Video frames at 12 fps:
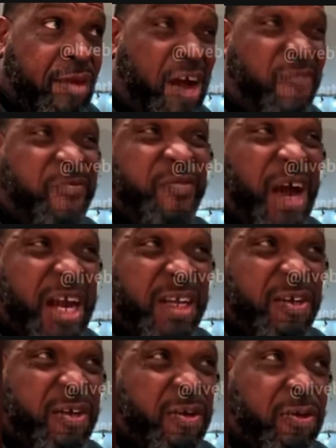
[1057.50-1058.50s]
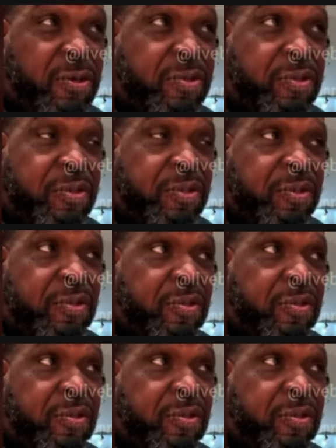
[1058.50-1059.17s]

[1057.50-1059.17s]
I fire girls.